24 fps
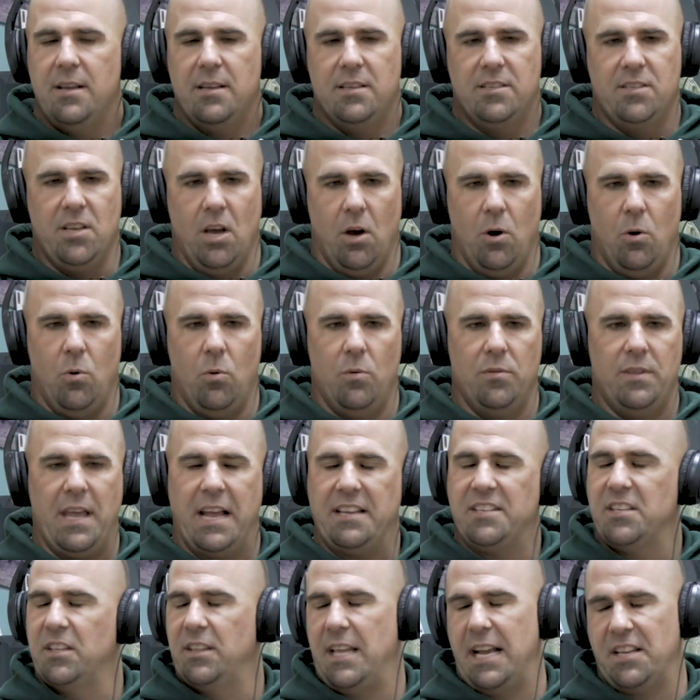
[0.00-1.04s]
So
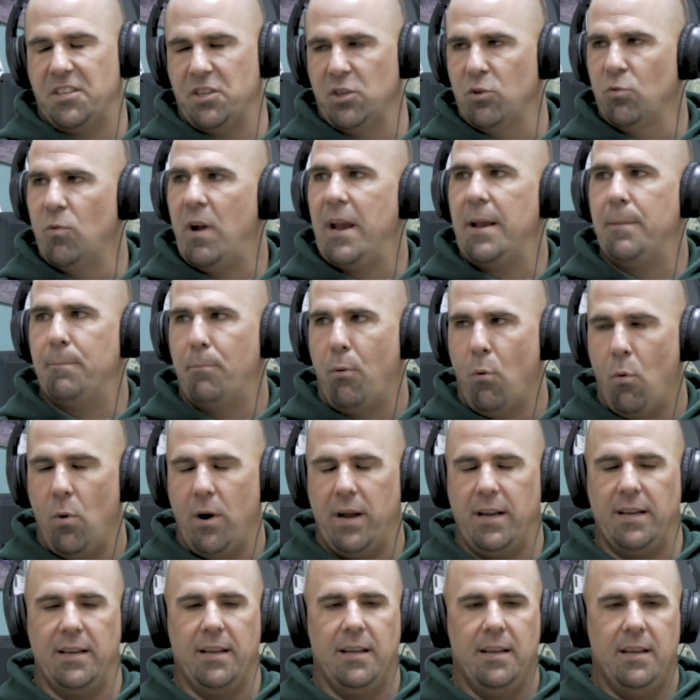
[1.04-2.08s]
that's a great
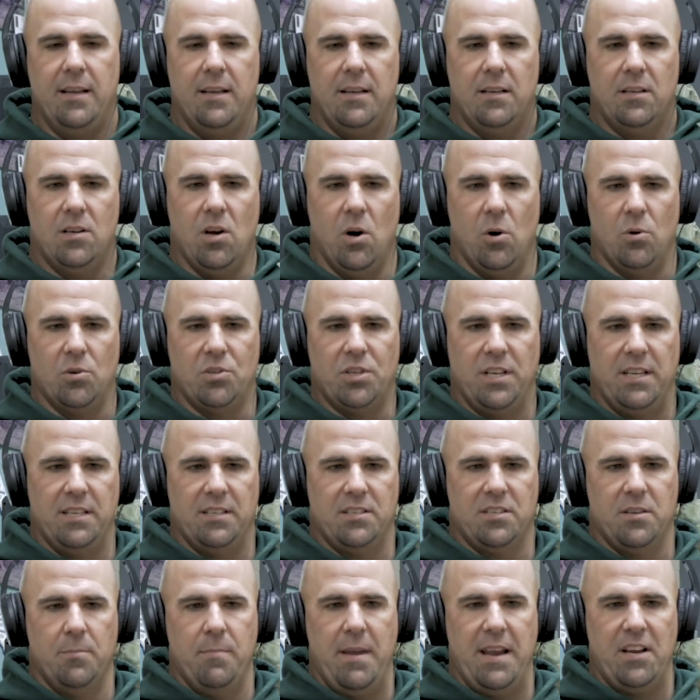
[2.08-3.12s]
point, Coach,
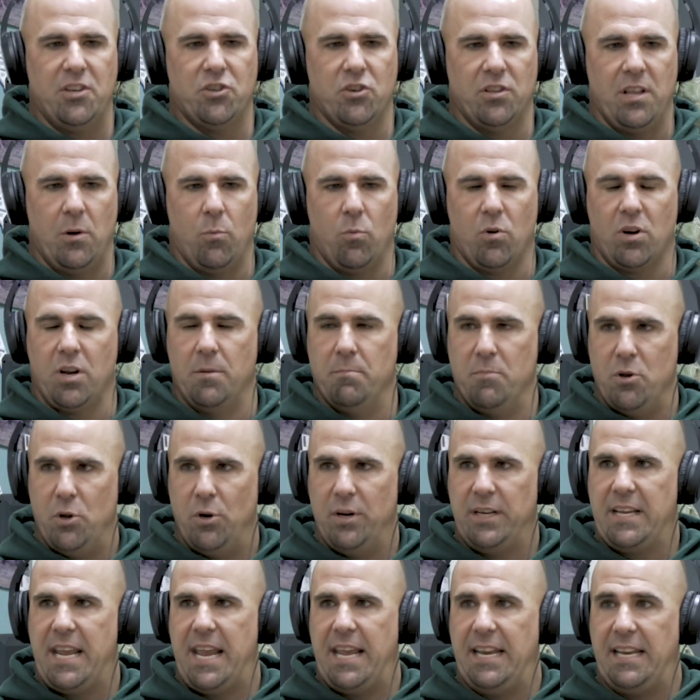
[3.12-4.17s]
is to make sure that we're
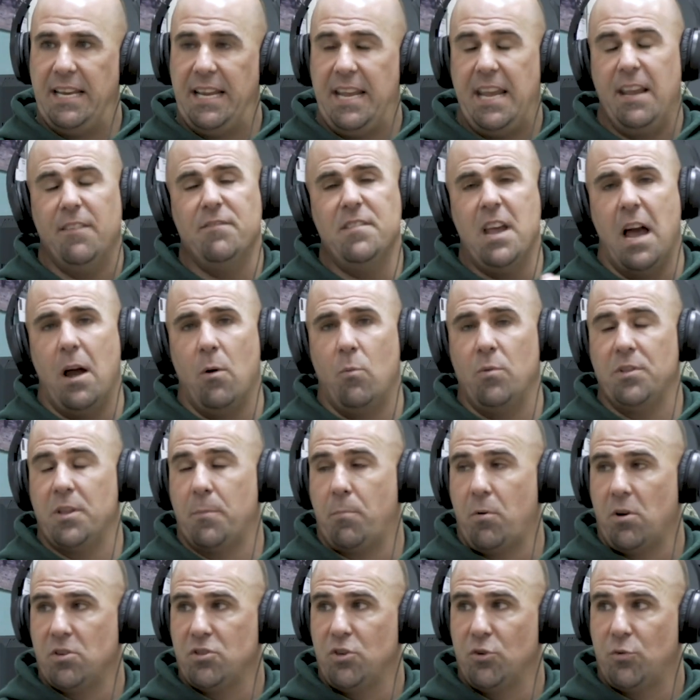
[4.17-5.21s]
communicating, if not with the
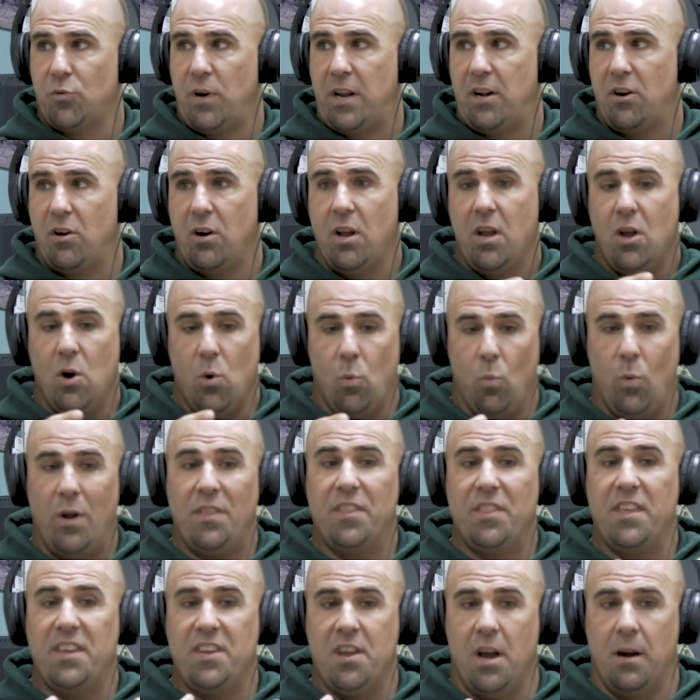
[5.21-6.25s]
personal trainer,
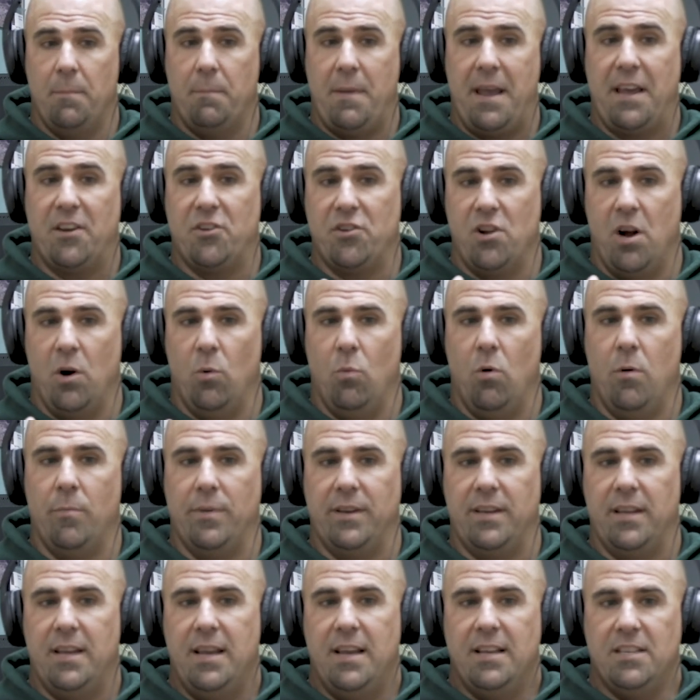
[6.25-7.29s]
with the young man or young
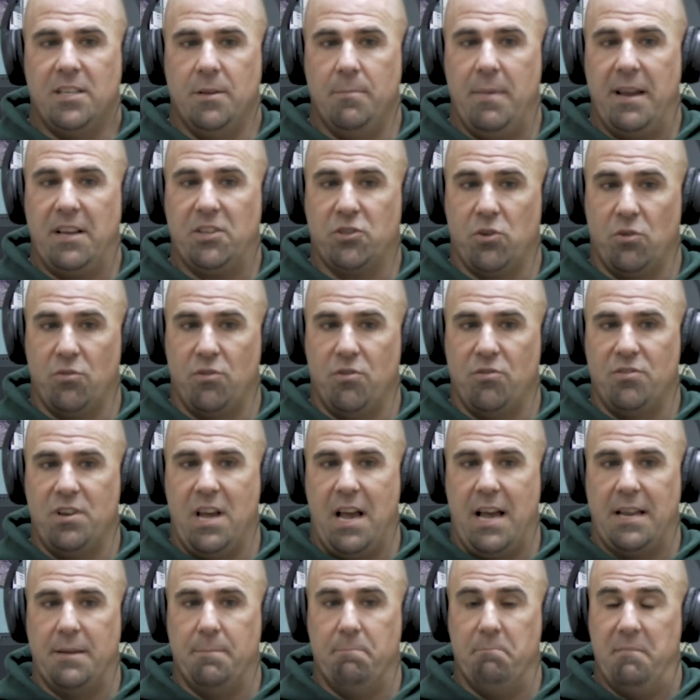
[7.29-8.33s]
woman, to make sure they're
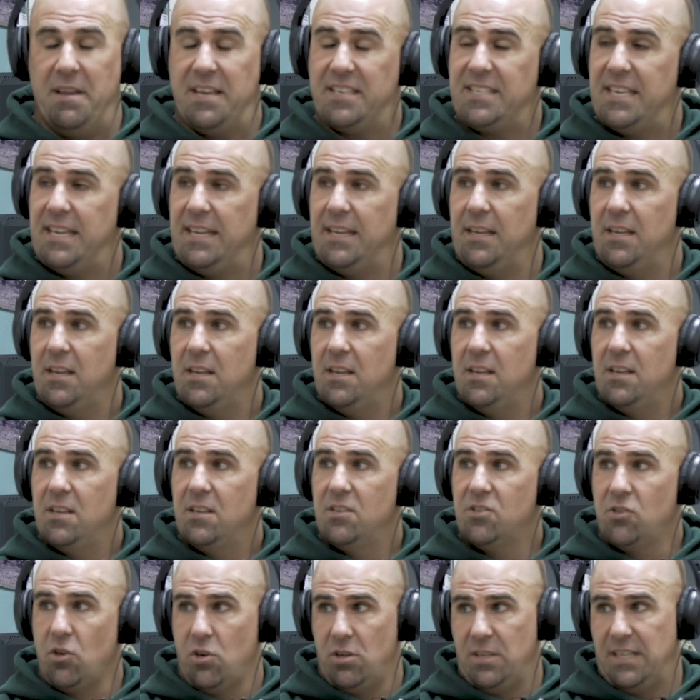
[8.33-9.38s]
not missing
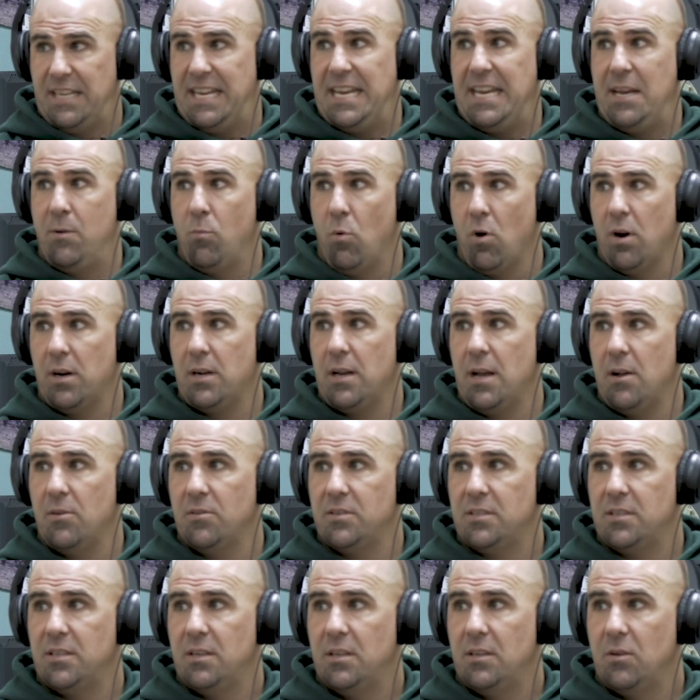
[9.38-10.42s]
certain key
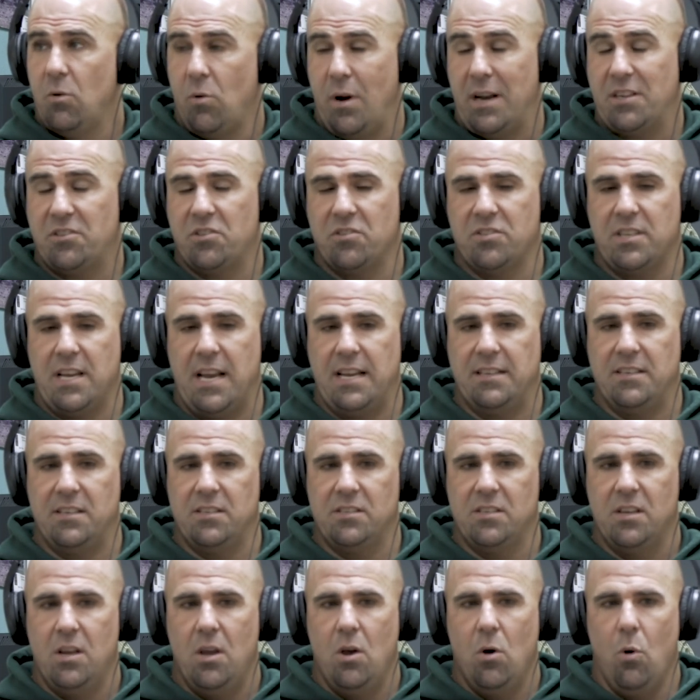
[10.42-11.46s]
workouts or
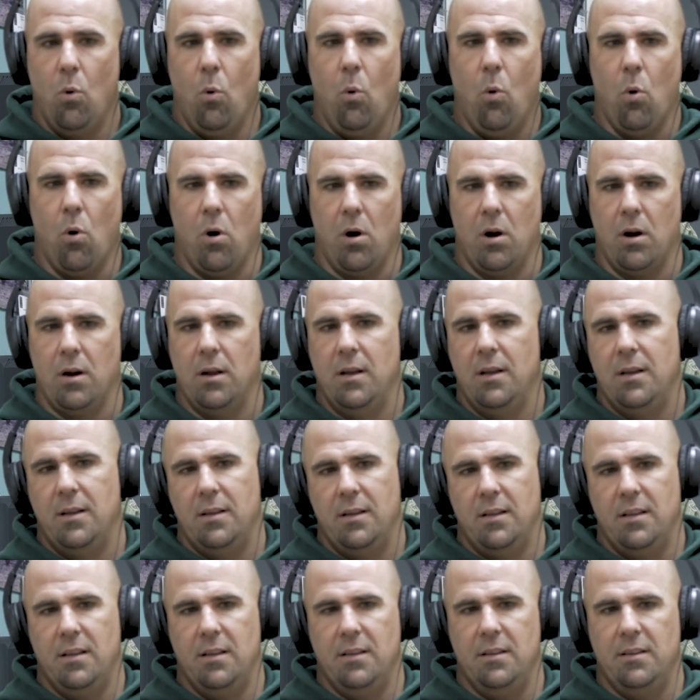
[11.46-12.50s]
exercises or
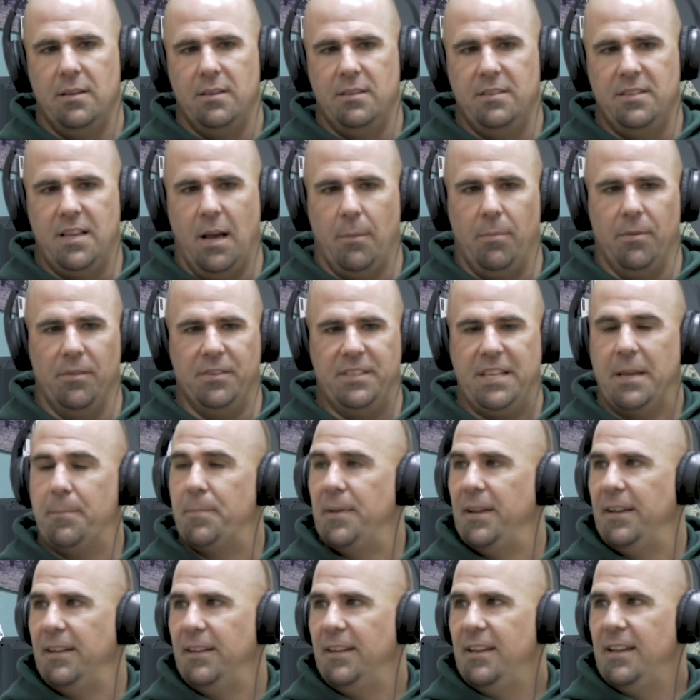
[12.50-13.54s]
double
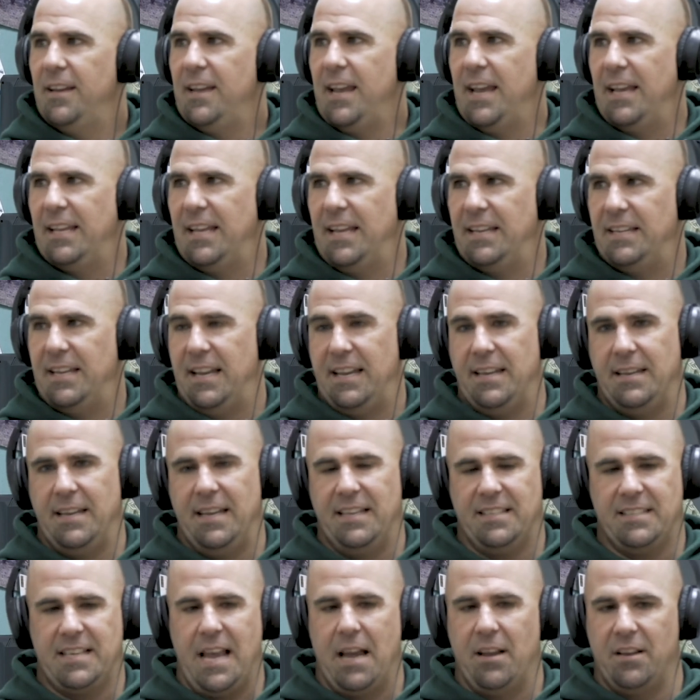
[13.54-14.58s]
dipping. And
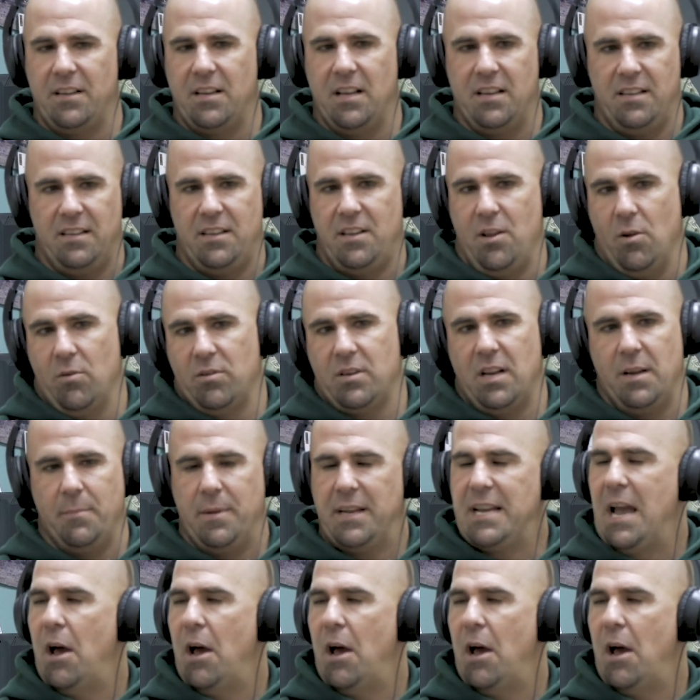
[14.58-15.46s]
it's going to be